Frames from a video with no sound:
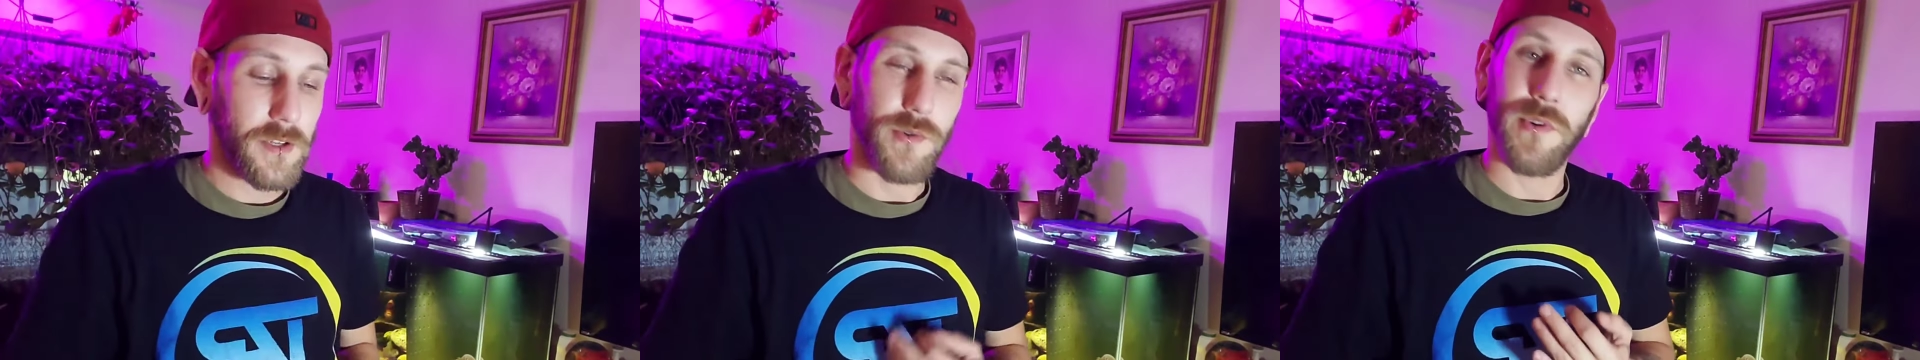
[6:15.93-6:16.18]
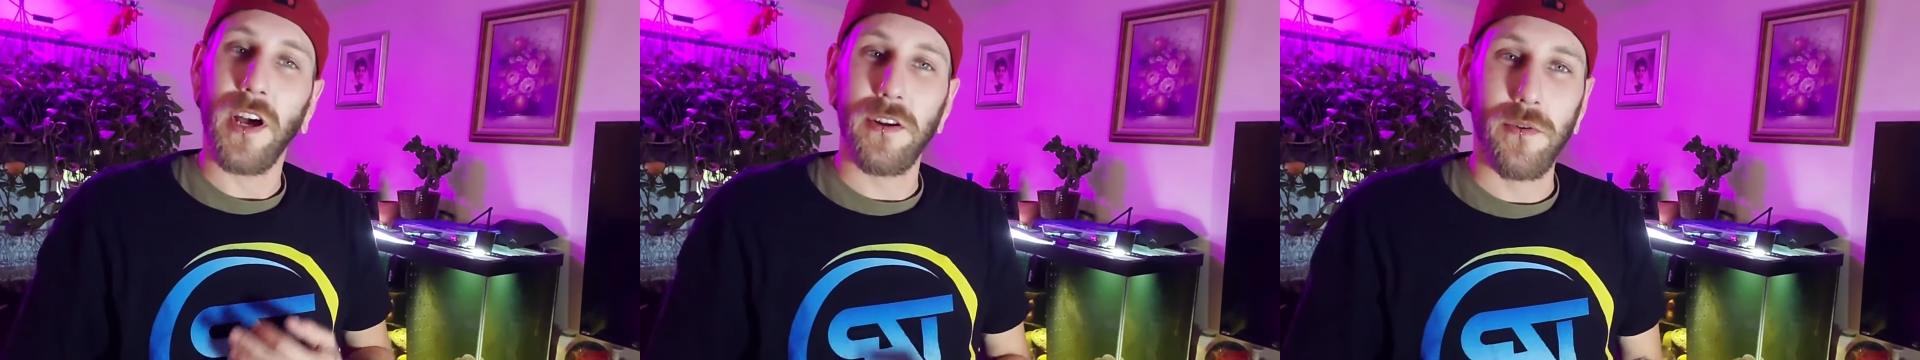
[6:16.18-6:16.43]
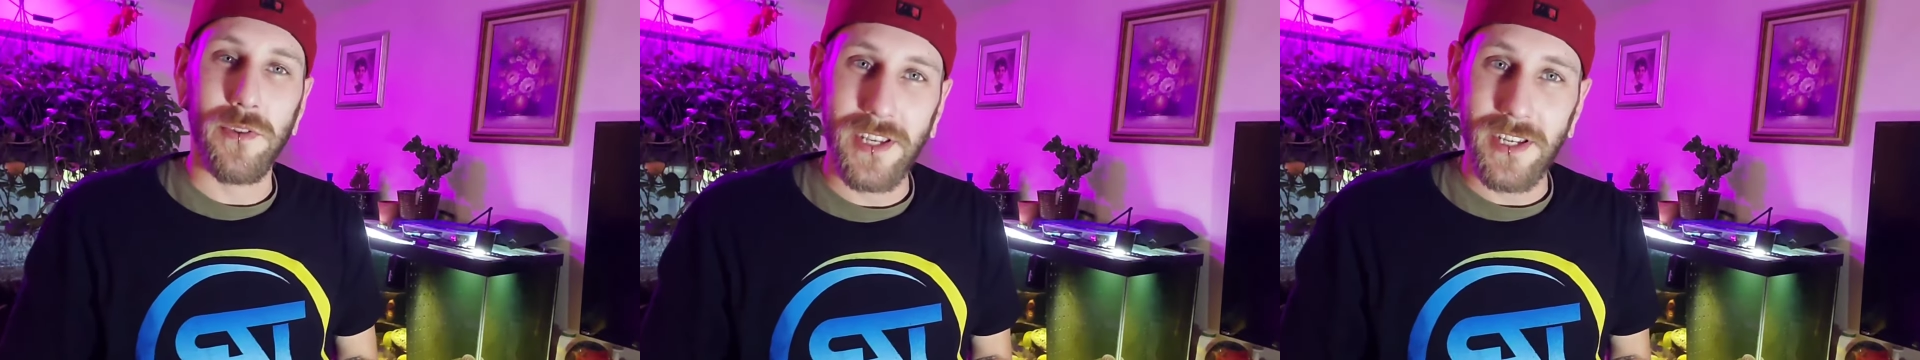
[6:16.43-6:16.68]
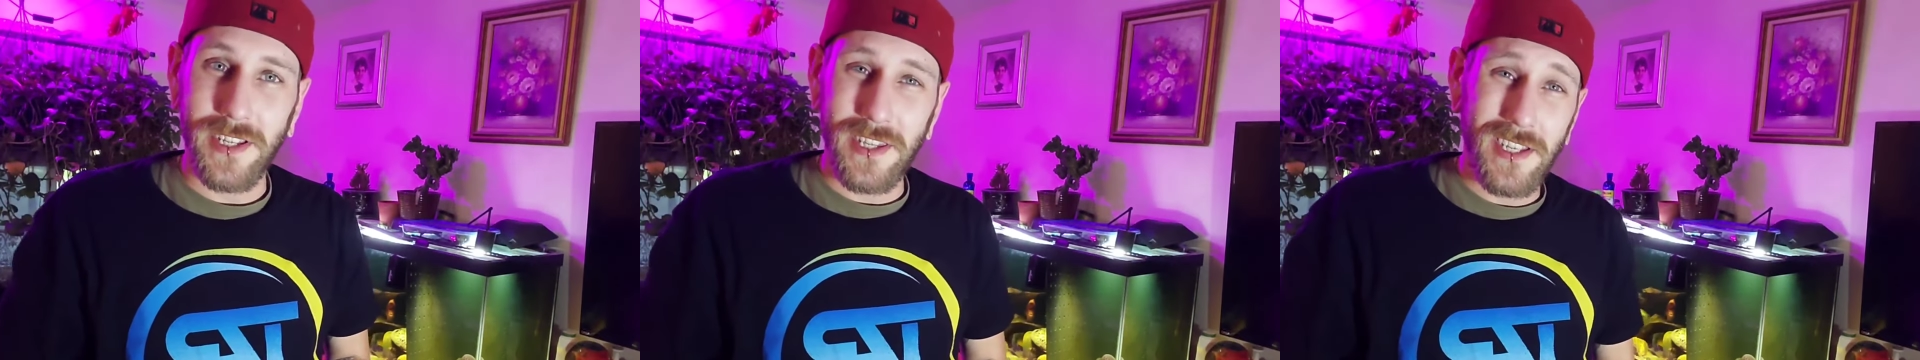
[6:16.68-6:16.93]
So not
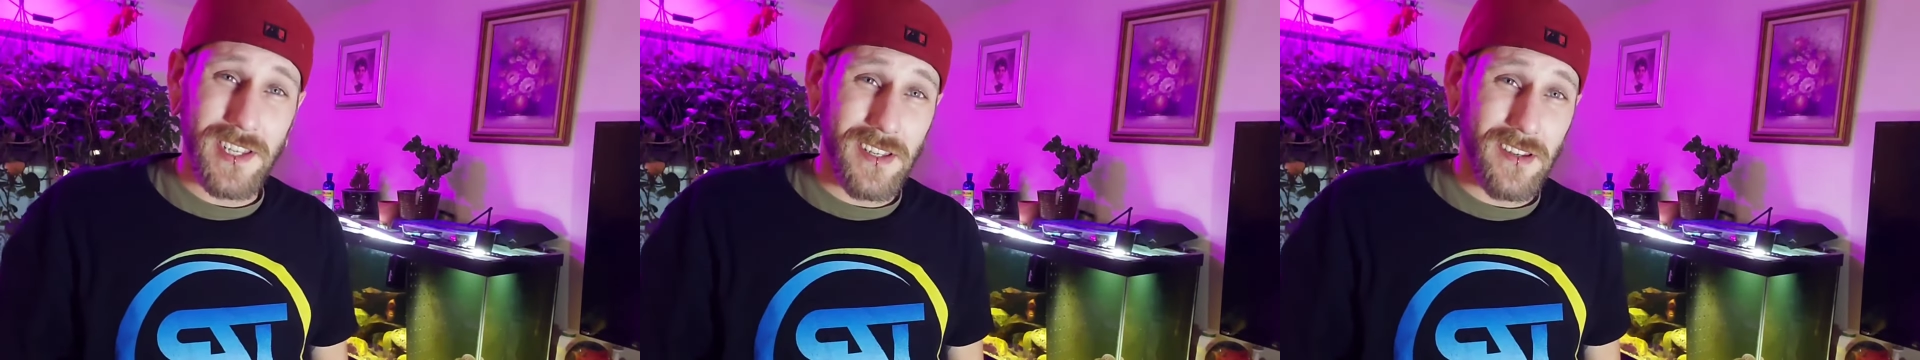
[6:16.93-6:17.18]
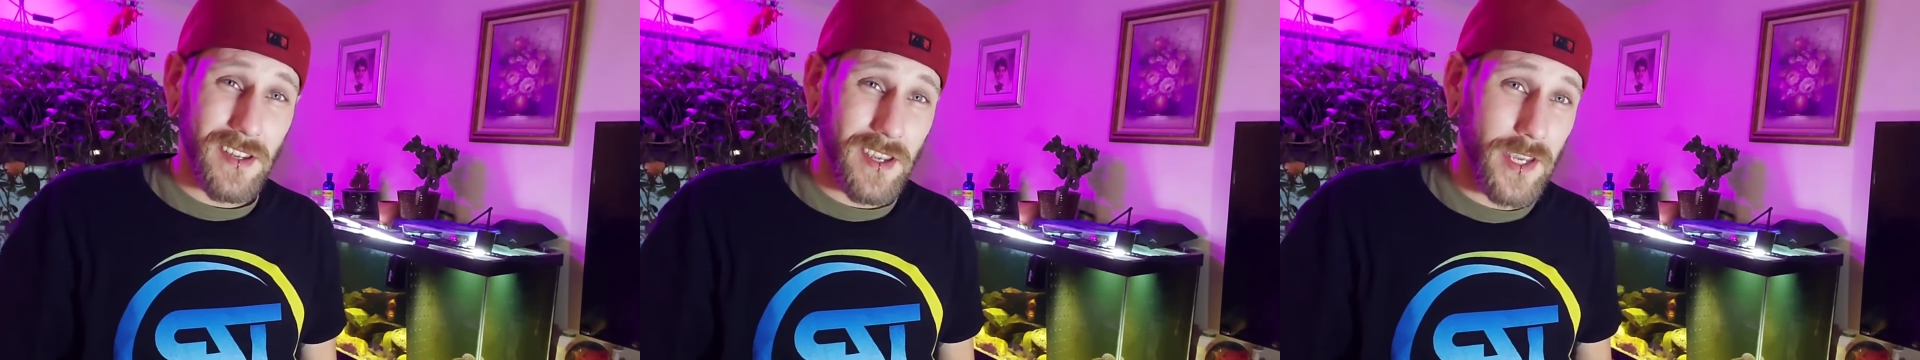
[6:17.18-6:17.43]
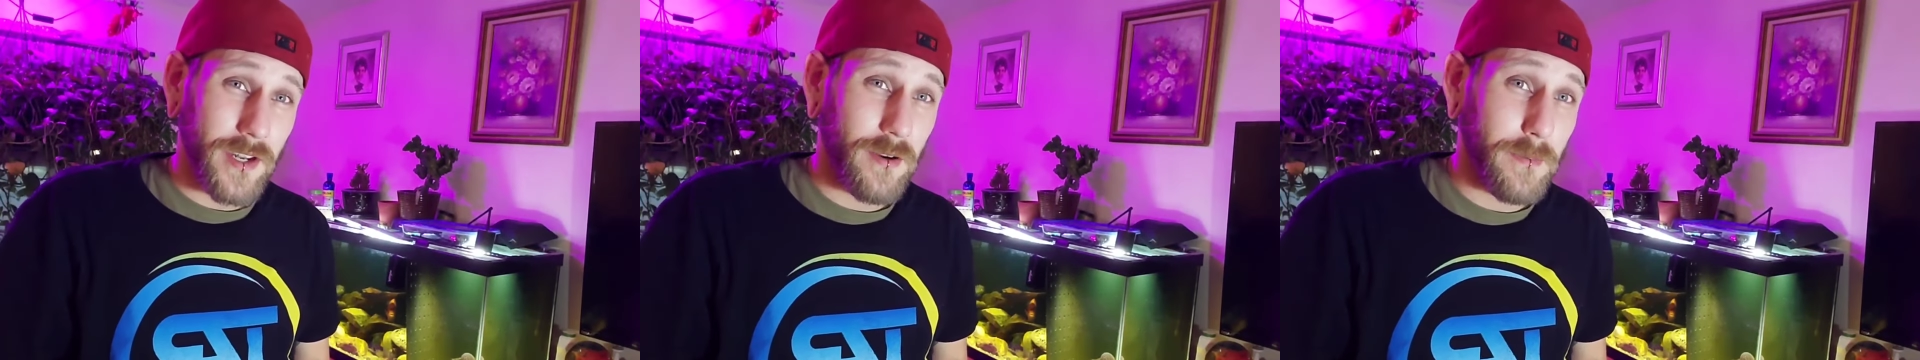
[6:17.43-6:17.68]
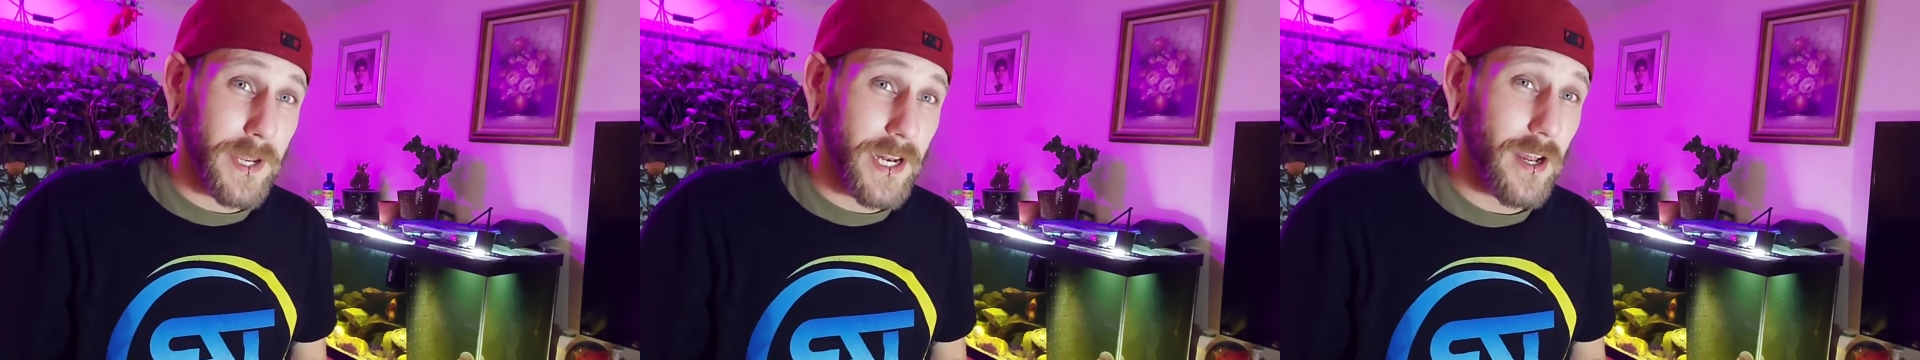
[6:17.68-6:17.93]
only is this heater made